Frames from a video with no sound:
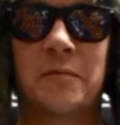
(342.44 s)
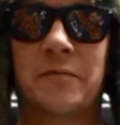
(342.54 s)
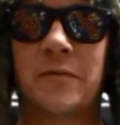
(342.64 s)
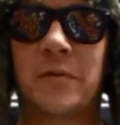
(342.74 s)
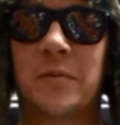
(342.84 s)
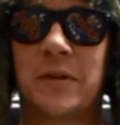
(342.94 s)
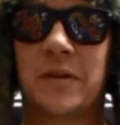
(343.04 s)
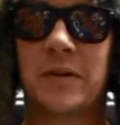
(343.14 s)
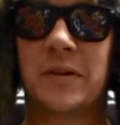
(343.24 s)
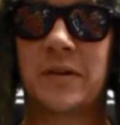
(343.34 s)
from
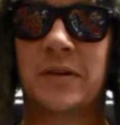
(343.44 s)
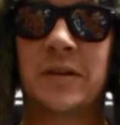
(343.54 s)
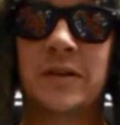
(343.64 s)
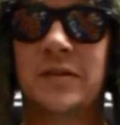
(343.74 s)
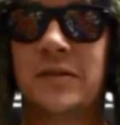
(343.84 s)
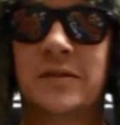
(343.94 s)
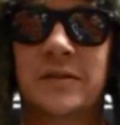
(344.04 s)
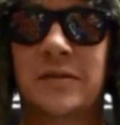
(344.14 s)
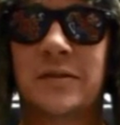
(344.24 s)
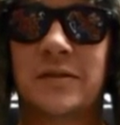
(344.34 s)
the
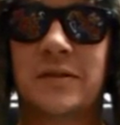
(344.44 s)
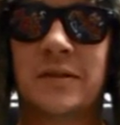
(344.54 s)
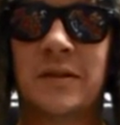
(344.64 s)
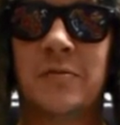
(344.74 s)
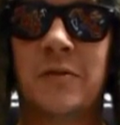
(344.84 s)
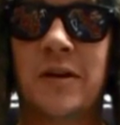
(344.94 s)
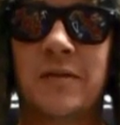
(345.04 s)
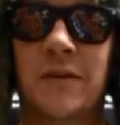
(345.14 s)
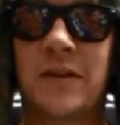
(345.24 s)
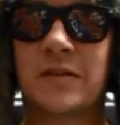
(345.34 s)
Leeds and
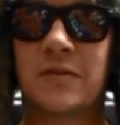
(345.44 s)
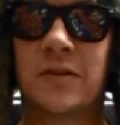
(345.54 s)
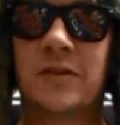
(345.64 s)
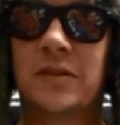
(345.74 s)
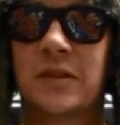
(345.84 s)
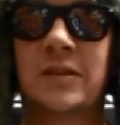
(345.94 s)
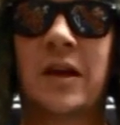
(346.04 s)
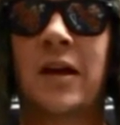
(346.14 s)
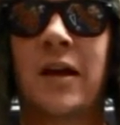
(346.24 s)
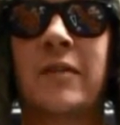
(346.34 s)
Reading festivals, because
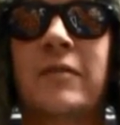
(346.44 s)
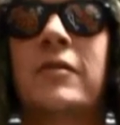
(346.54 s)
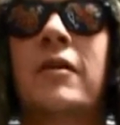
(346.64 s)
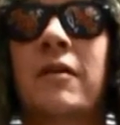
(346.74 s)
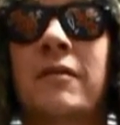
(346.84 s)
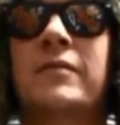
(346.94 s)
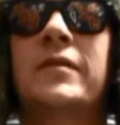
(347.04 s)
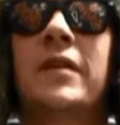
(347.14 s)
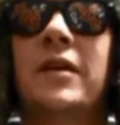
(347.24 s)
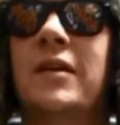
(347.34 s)
I
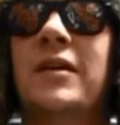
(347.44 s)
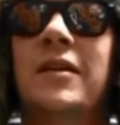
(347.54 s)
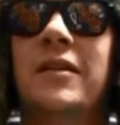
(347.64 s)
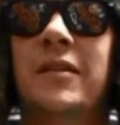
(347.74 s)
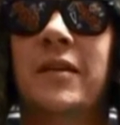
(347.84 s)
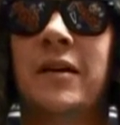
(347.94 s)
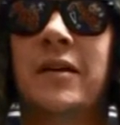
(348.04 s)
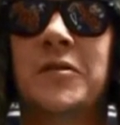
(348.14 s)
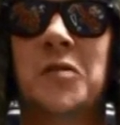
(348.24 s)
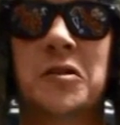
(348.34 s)
loved
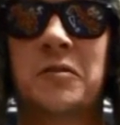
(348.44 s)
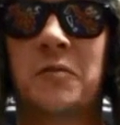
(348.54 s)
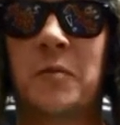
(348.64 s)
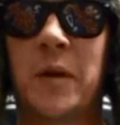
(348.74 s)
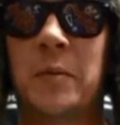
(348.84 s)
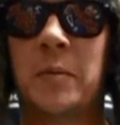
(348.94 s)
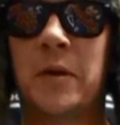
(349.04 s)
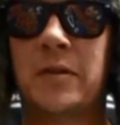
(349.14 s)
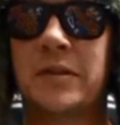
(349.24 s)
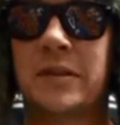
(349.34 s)
the Justice for Baby
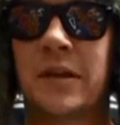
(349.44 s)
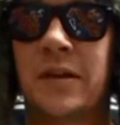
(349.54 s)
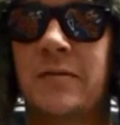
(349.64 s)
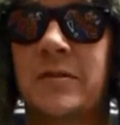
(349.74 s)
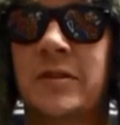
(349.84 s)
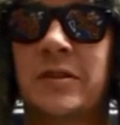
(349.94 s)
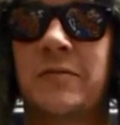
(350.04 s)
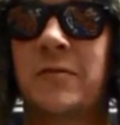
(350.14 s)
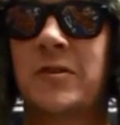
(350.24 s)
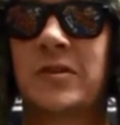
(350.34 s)
Metal design ever since I
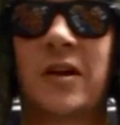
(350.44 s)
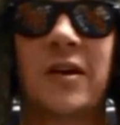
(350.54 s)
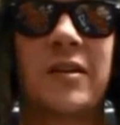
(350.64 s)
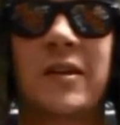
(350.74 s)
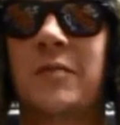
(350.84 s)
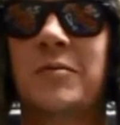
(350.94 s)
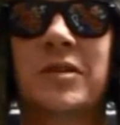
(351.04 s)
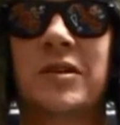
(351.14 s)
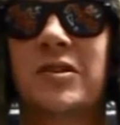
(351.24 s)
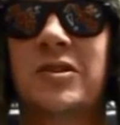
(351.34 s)
first saw it. I think it
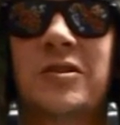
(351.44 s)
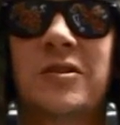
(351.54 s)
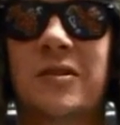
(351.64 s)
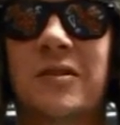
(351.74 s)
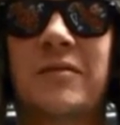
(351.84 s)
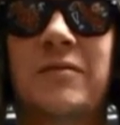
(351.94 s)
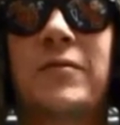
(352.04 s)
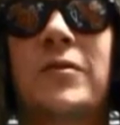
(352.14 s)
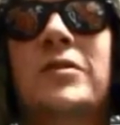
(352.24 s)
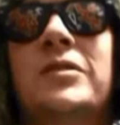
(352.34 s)
was on a shirt
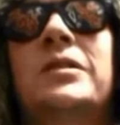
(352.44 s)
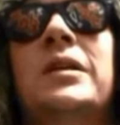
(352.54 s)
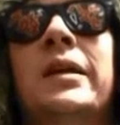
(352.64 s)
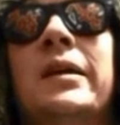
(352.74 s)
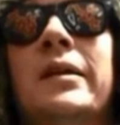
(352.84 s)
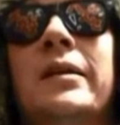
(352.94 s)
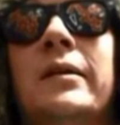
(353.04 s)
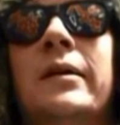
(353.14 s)
first in